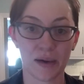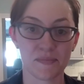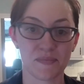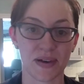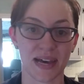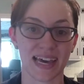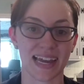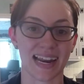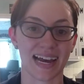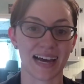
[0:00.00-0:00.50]

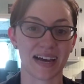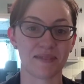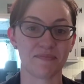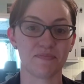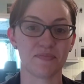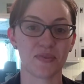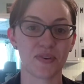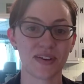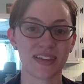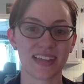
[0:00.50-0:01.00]
but
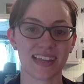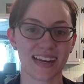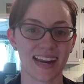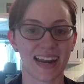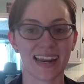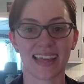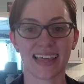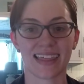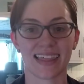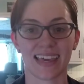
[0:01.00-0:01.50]
more than
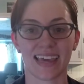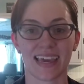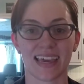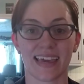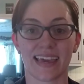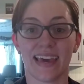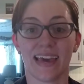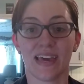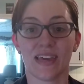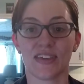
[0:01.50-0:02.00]

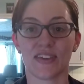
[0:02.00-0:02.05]
anything,